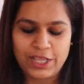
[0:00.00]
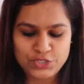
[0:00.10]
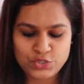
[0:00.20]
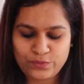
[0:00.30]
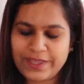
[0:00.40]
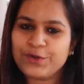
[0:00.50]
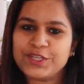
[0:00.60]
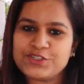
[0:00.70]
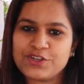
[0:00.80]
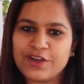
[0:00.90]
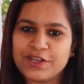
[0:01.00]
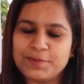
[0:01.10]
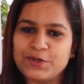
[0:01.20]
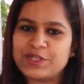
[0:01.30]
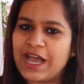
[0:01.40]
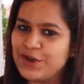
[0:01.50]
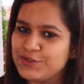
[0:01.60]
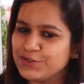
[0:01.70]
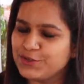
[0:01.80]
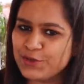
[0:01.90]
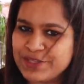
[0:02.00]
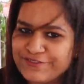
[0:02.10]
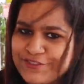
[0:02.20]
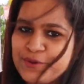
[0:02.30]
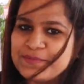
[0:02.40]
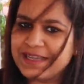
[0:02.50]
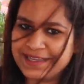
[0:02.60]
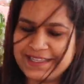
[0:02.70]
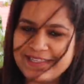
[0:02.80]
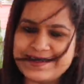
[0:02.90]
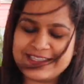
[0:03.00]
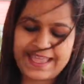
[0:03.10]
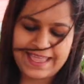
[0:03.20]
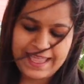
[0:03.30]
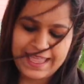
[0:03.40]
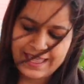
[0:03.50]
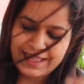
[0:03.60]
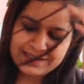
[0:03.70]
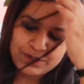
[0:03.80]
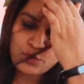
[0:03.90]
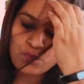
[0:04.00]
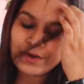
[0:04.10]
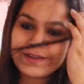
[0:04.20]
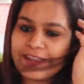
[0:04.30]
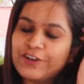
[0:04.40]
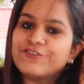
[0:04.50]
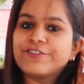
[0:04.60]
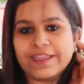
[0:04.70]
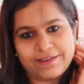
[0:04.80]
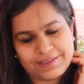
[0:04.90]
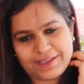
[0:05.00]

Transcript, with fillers: So we are going to talk about how to grow them from cuttings and what kind of care they